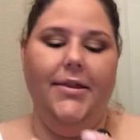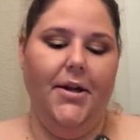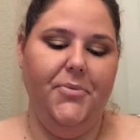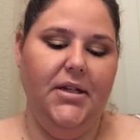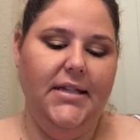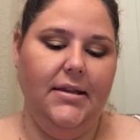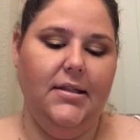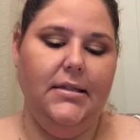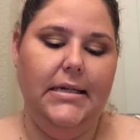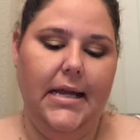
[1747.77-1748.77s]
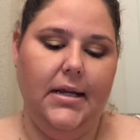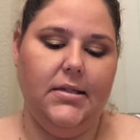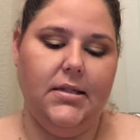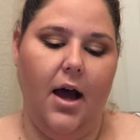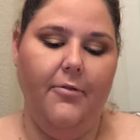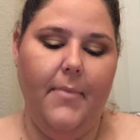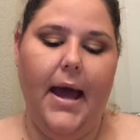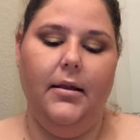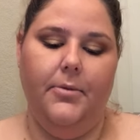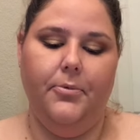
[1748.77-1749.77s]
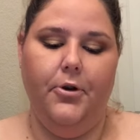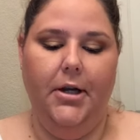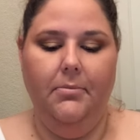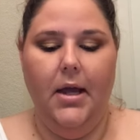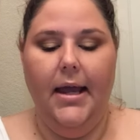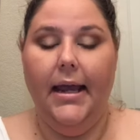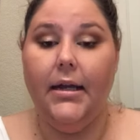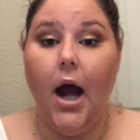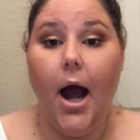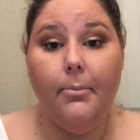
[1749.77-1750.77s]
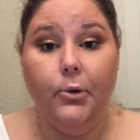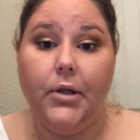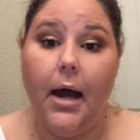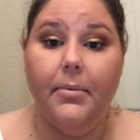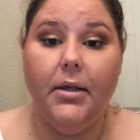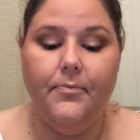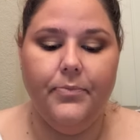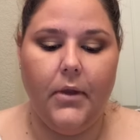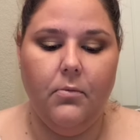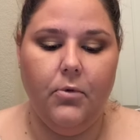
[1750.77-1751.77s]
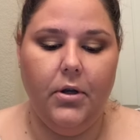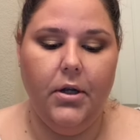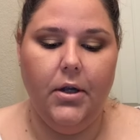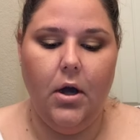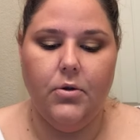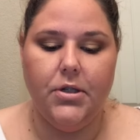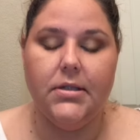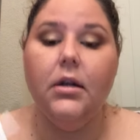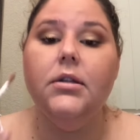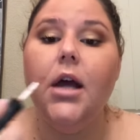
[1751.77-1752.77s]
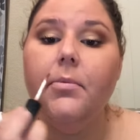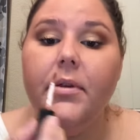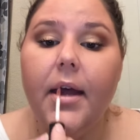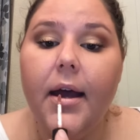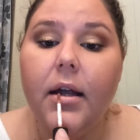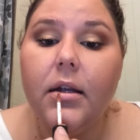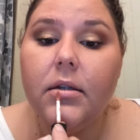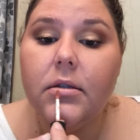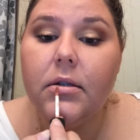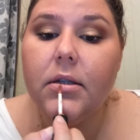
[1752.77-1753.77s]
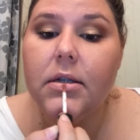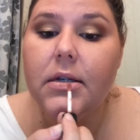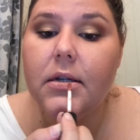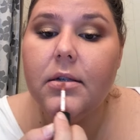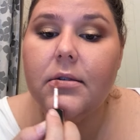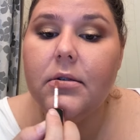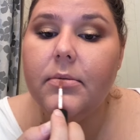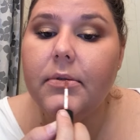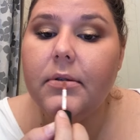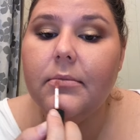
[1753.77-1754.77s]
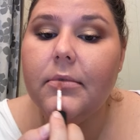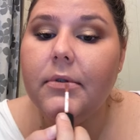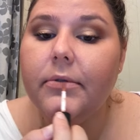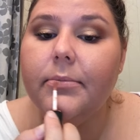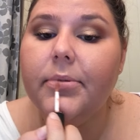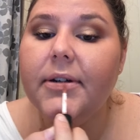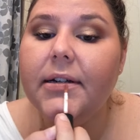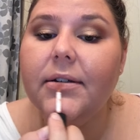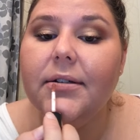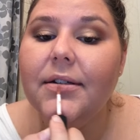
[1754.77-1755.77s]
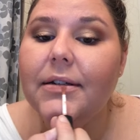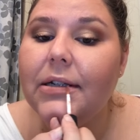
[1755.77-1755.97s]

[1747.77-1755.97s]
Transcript: then I'm going to take the NYX Soft Matte Lip Cream in Abu Dhabi. And we're going to go just on top of that. And so I can get a little bit more of a brown.